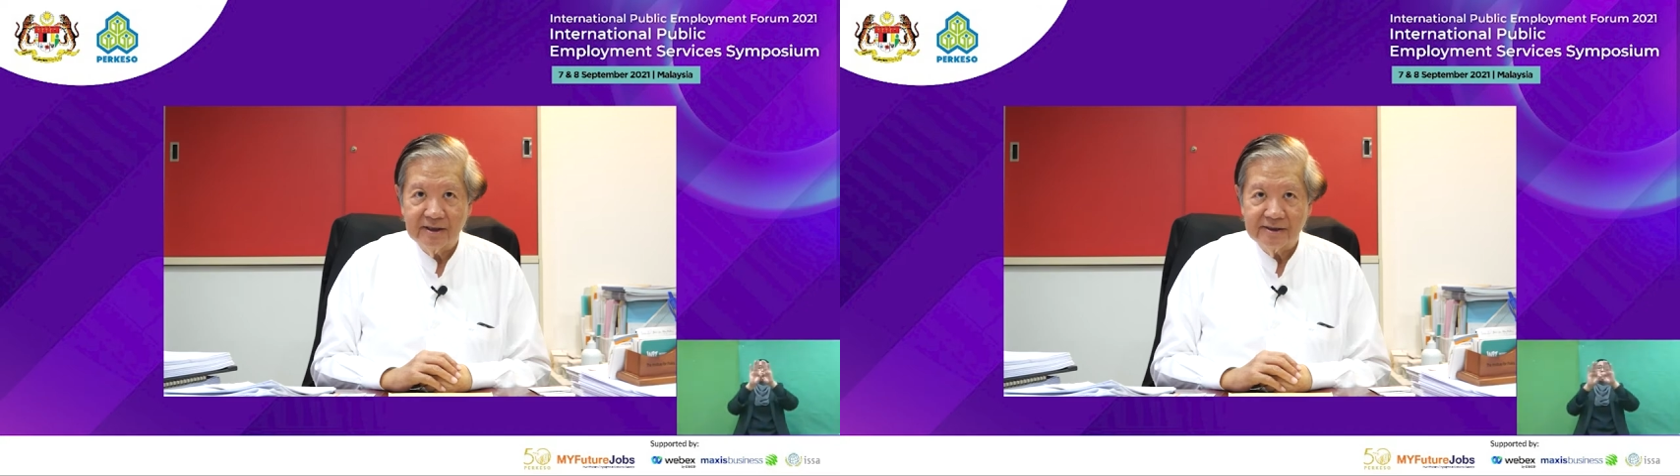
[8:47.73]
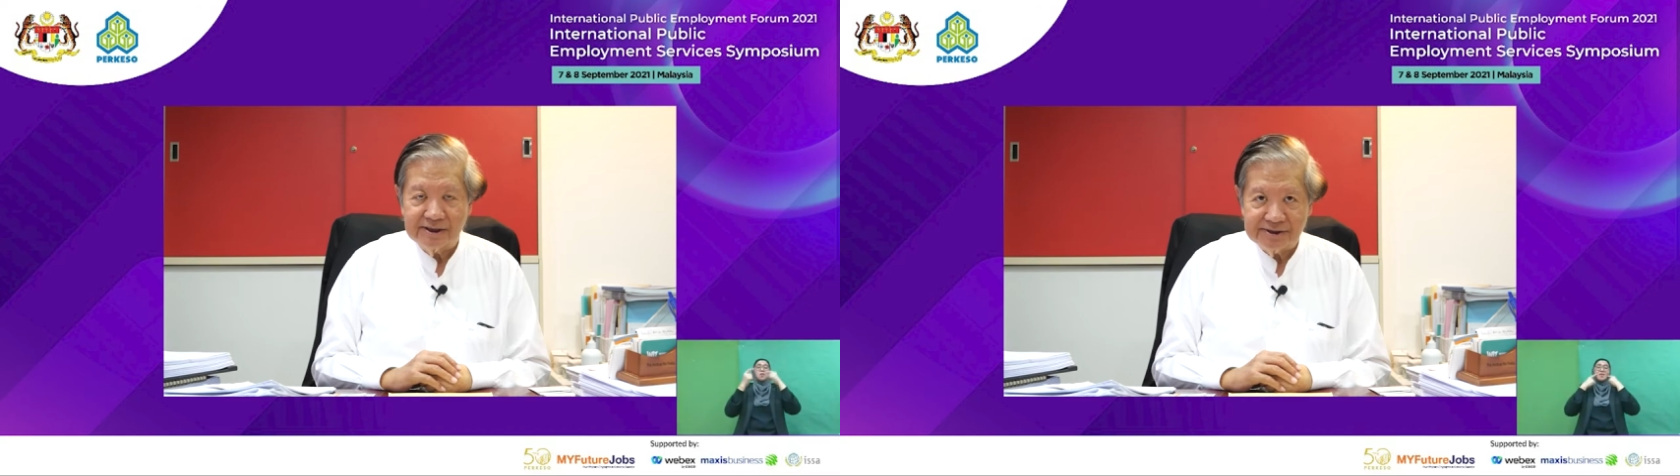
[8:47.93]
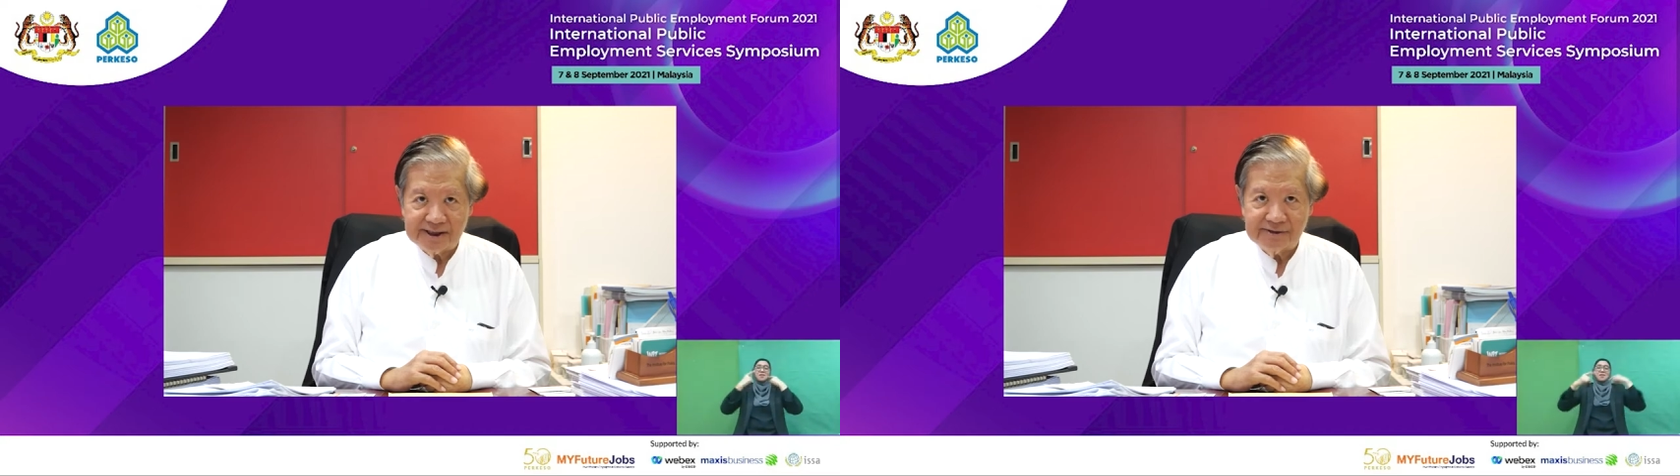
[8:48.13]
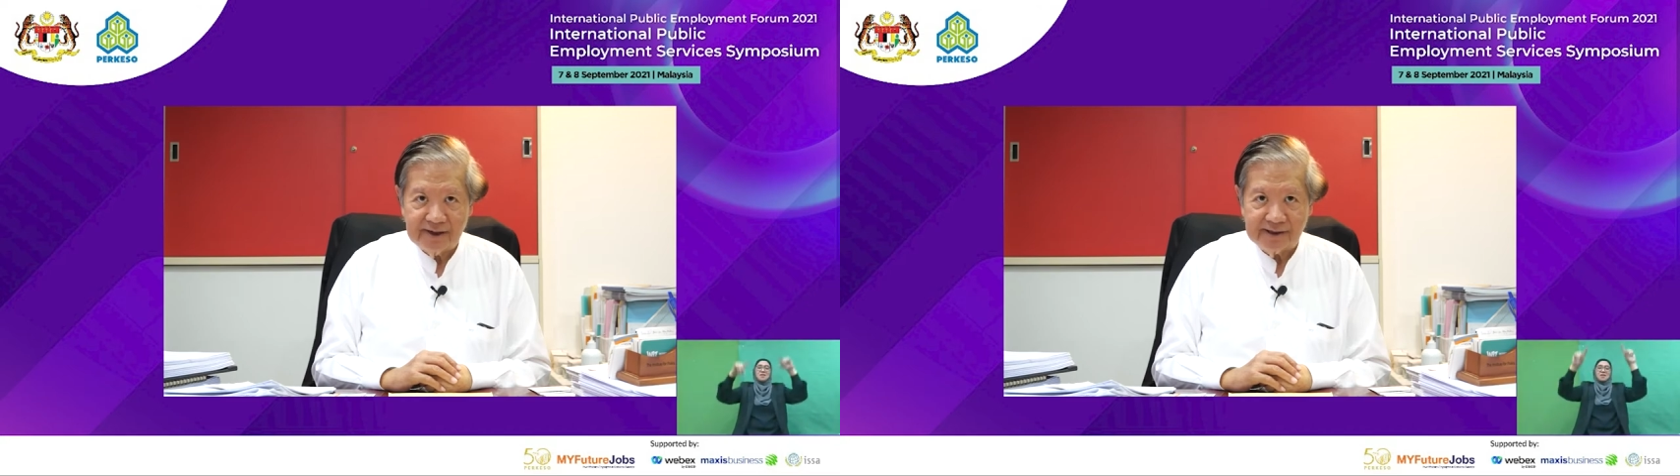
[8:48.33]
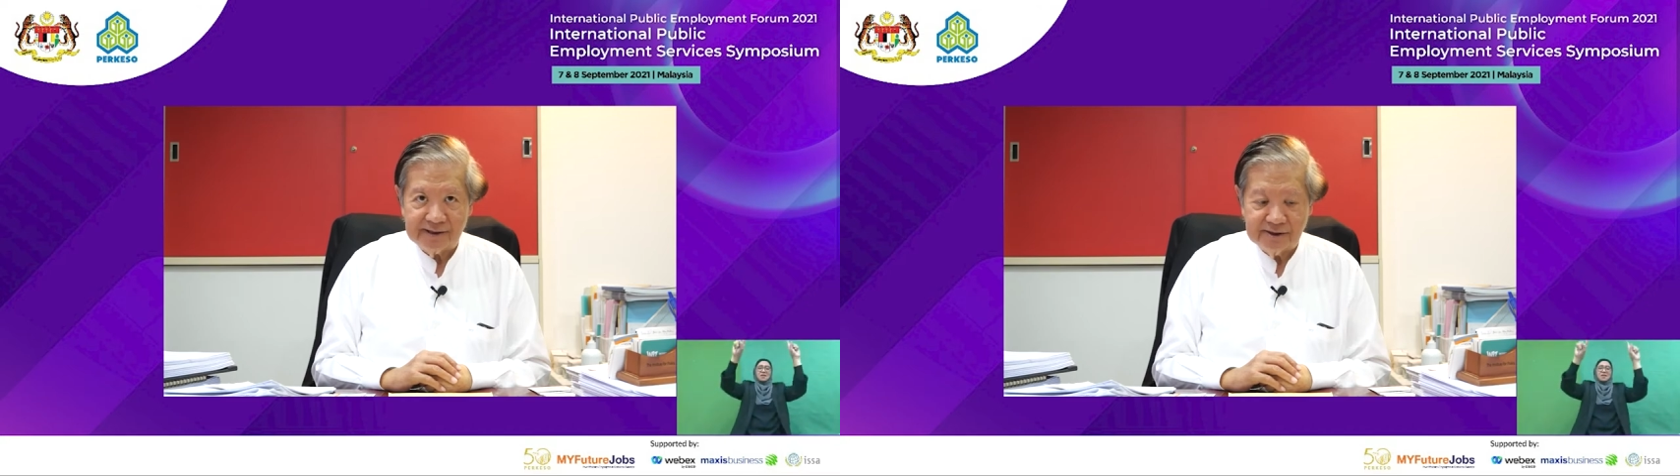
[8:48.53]
success
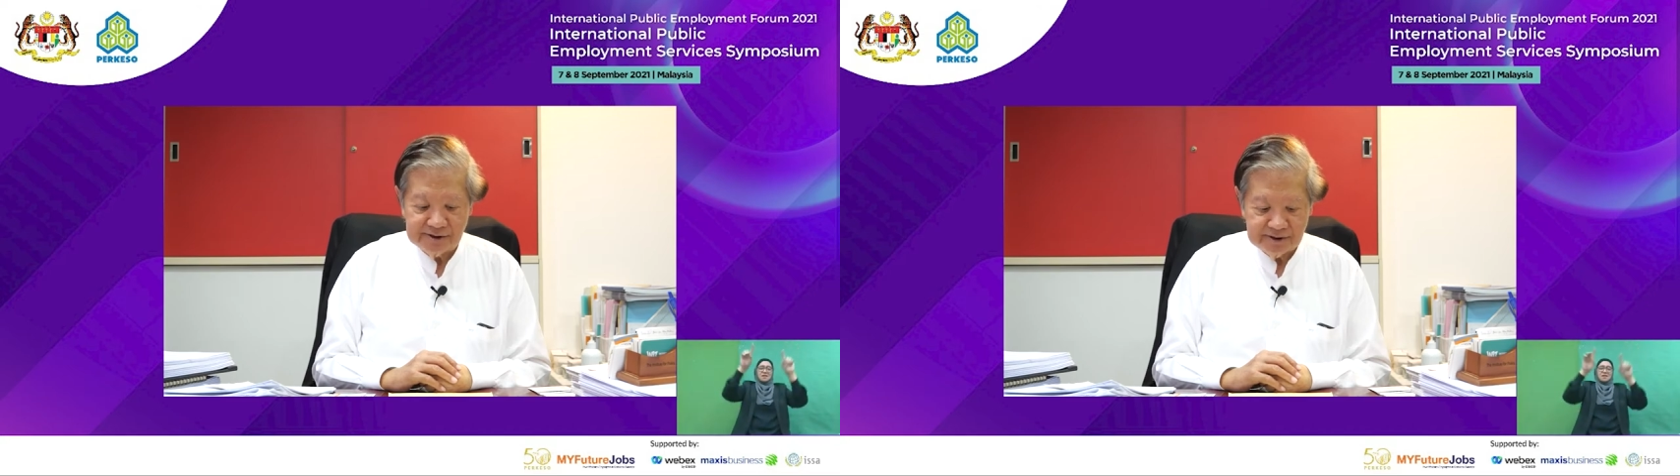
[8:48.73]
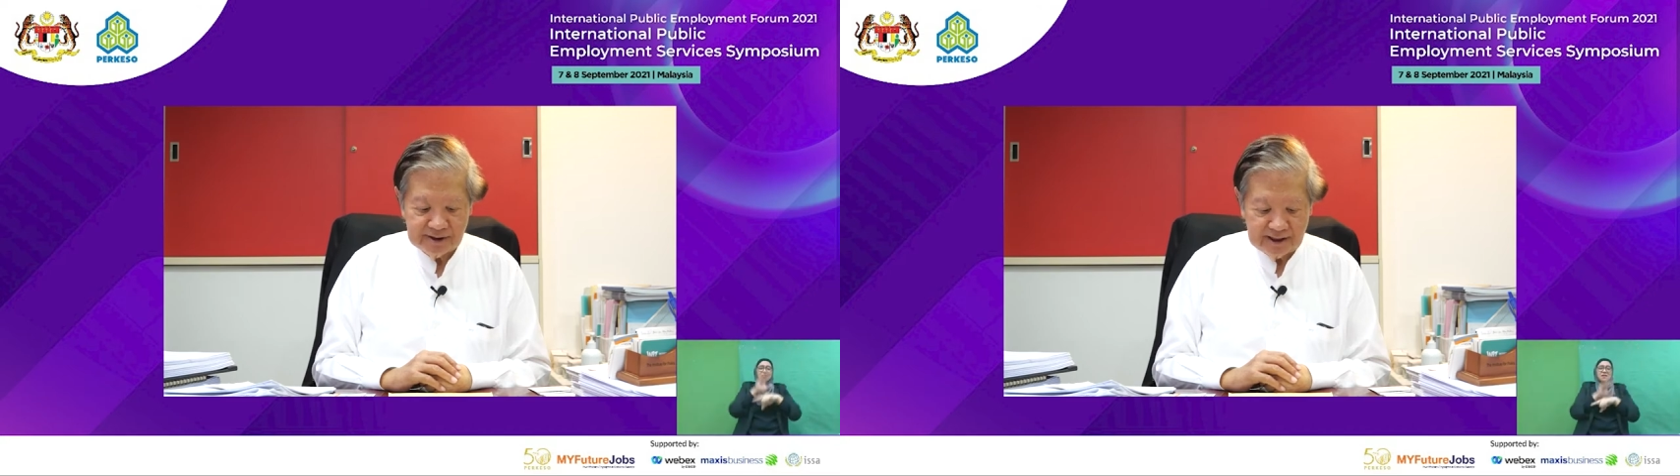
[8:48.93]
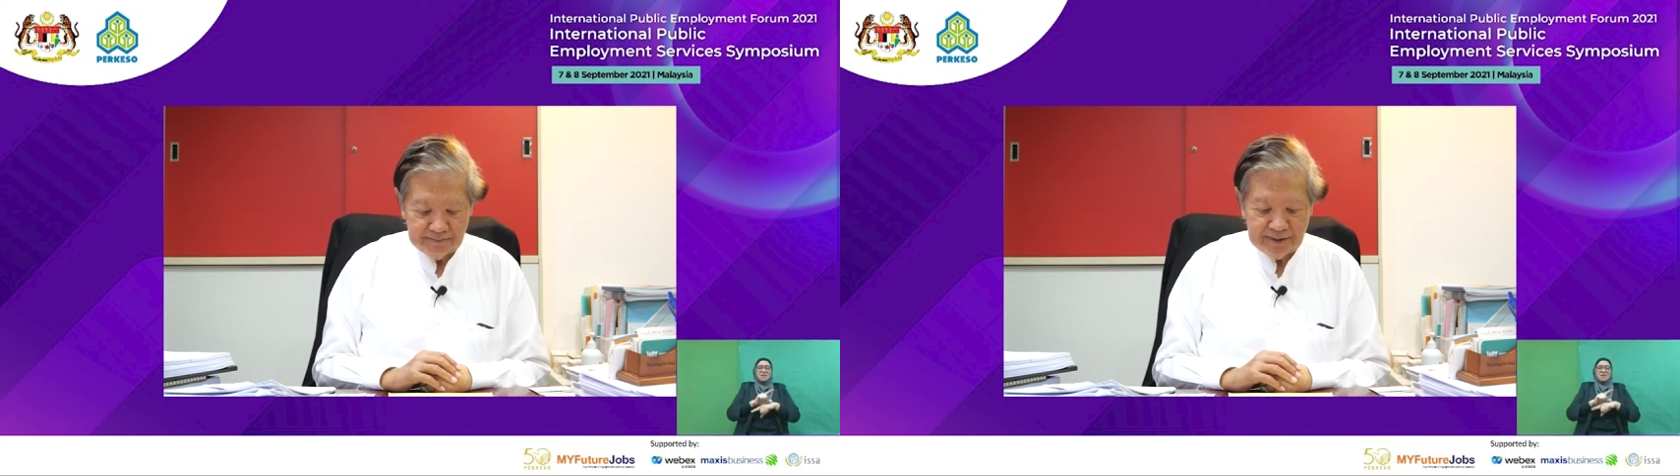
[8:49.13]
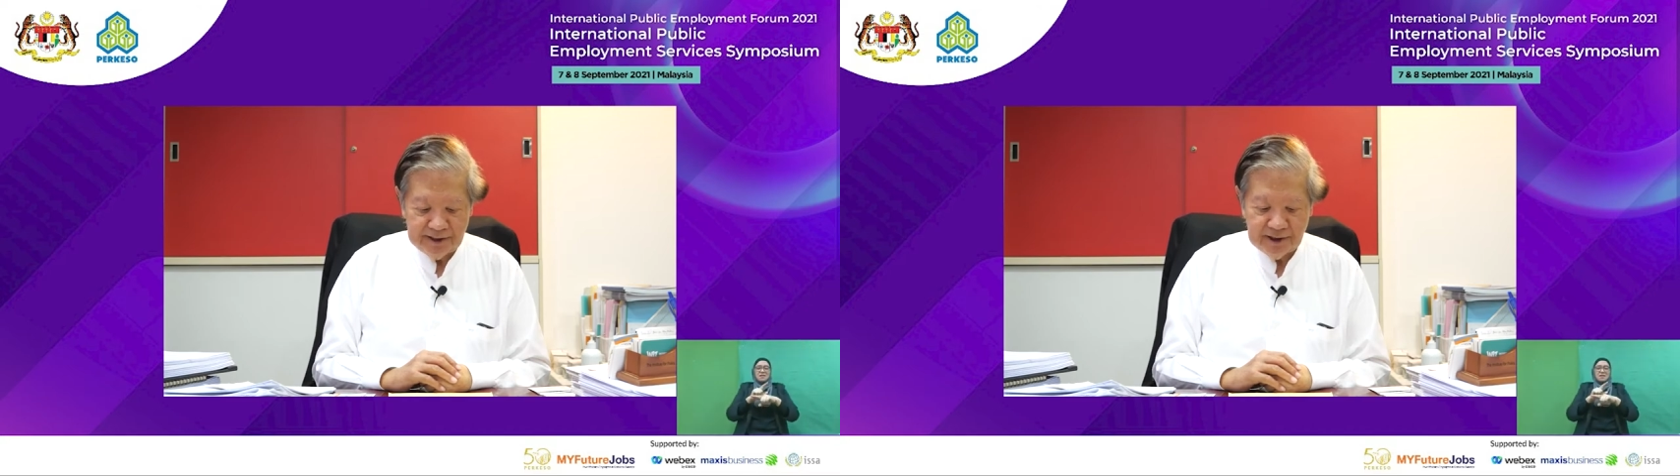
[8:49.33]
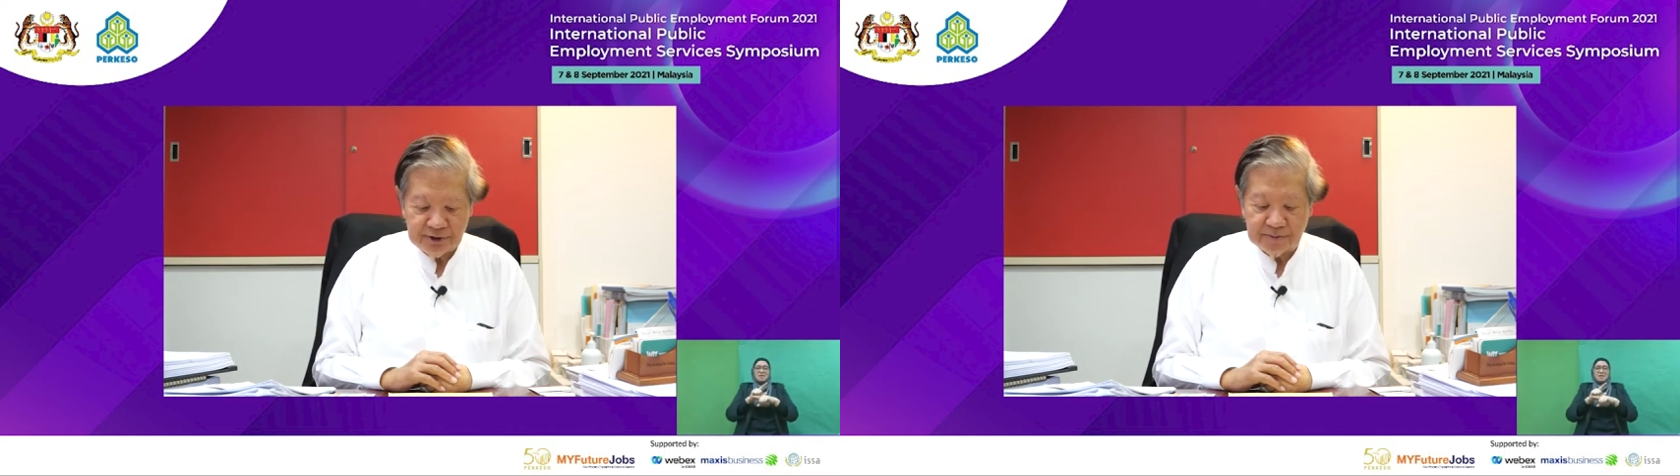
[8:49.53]
factors that
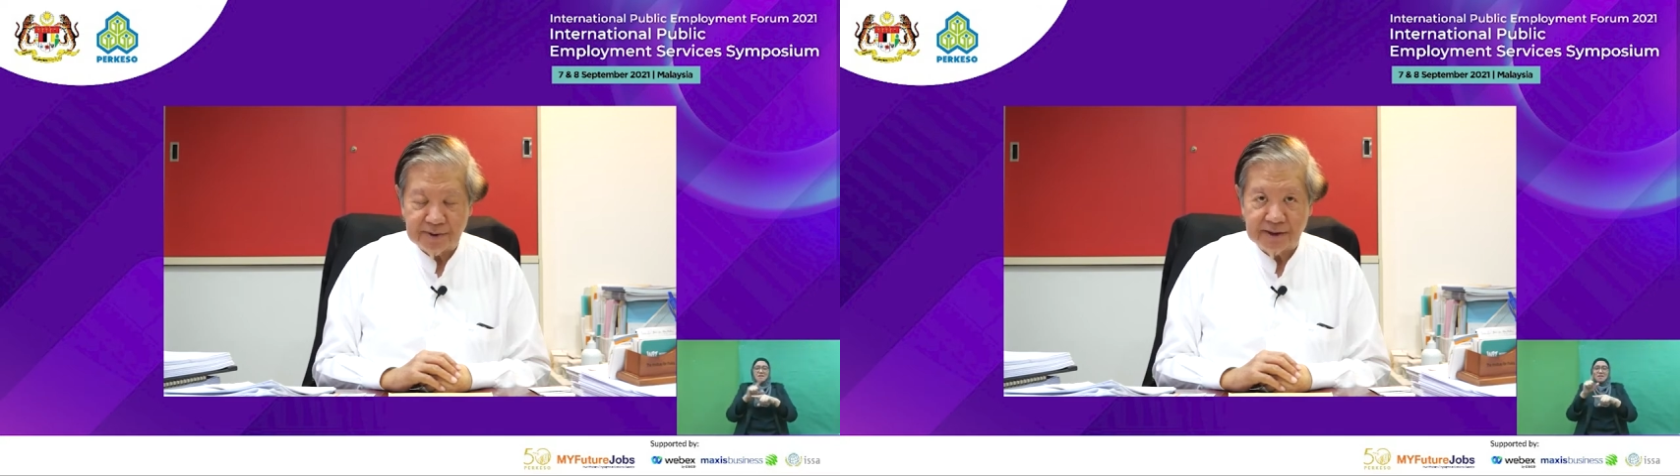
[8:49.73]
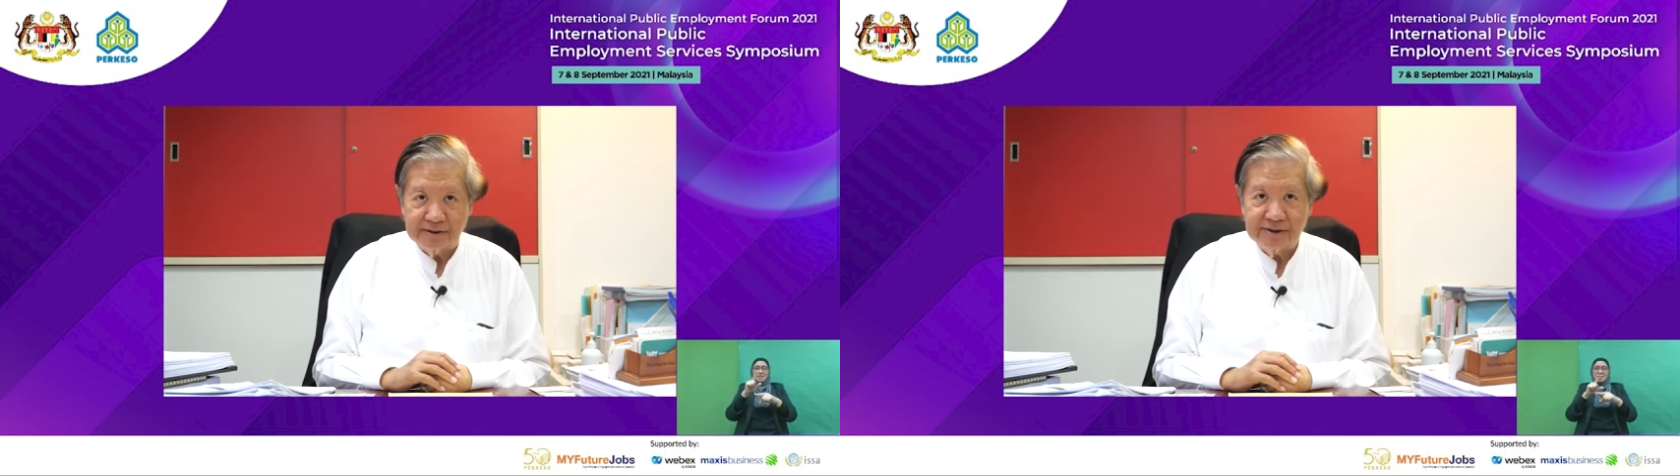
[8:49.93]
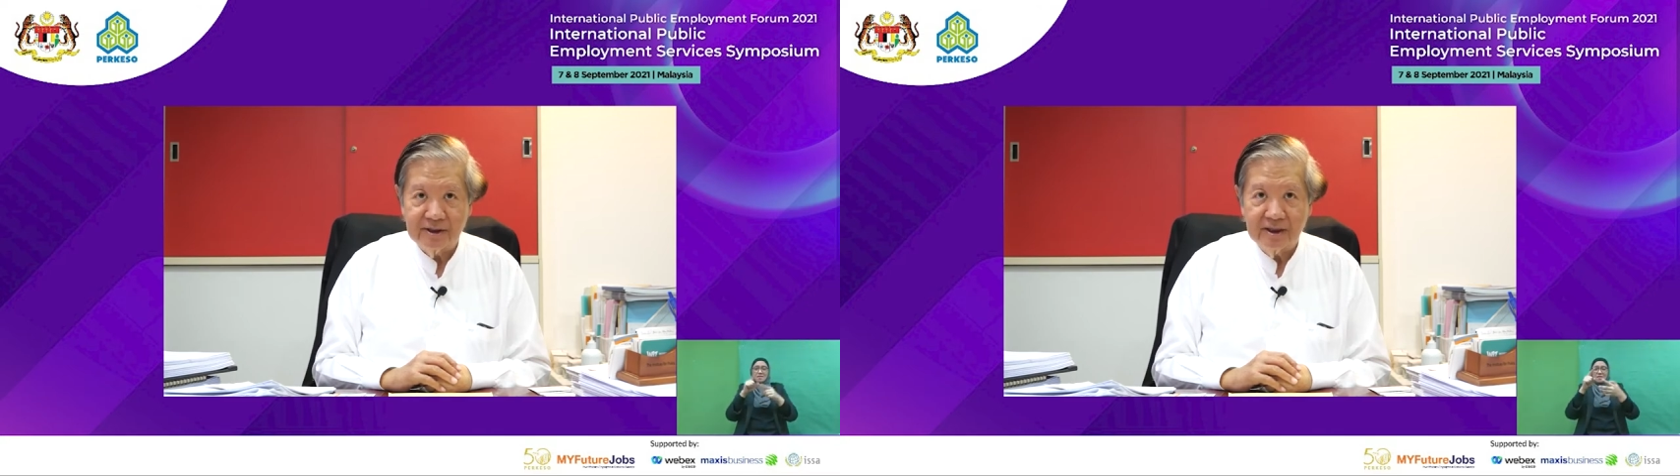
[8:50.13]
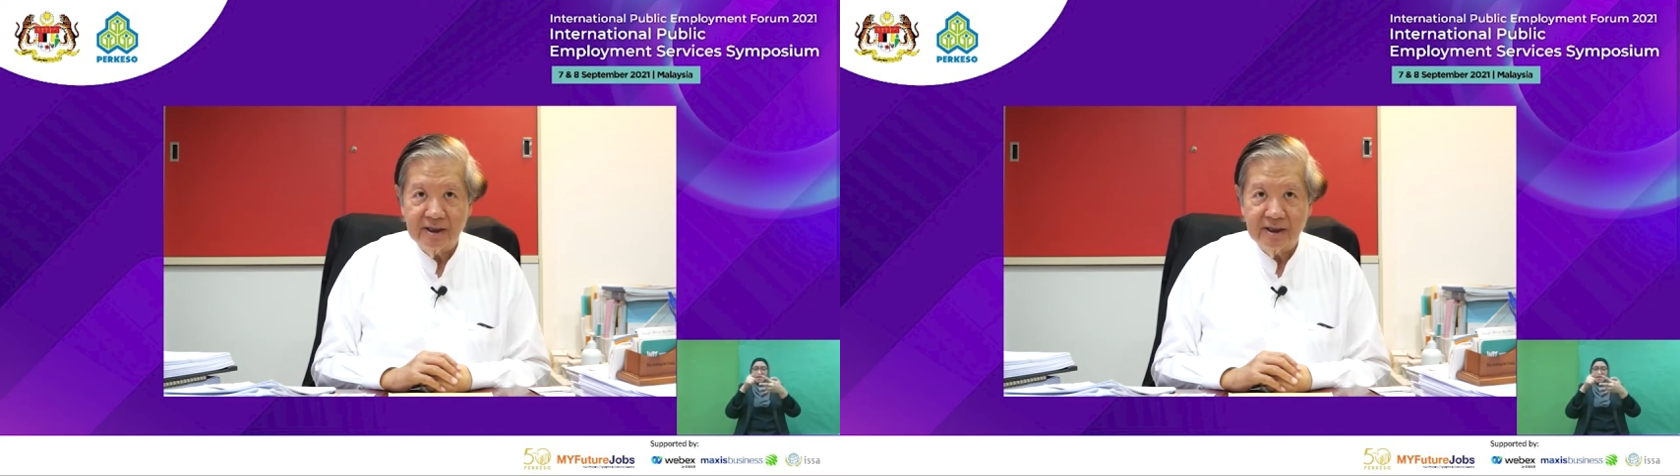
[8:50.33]
many entrepreneurs